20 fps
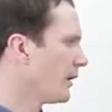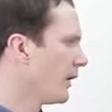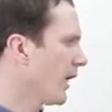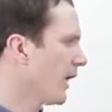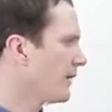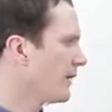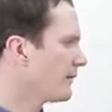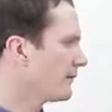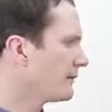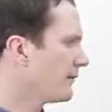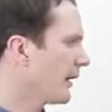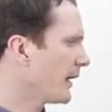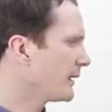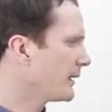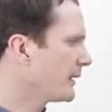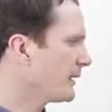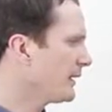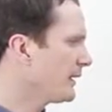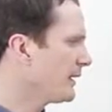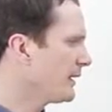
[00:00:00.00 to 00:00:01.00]
And then
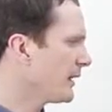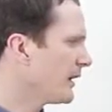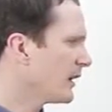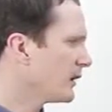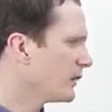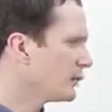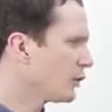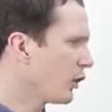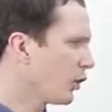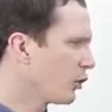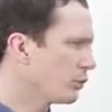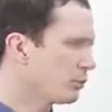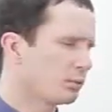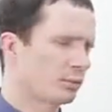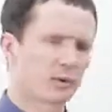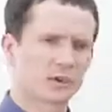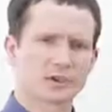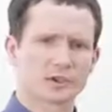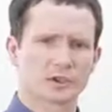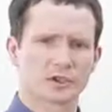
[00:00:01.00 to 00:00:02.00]
finally, don't
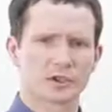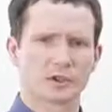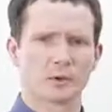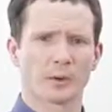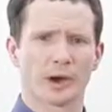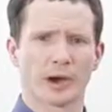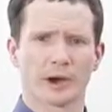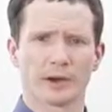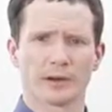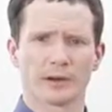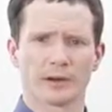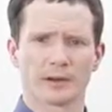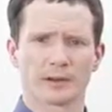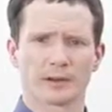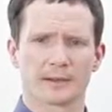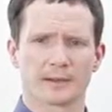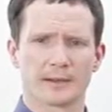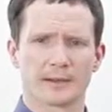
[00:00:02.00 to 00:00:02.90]
push too hard.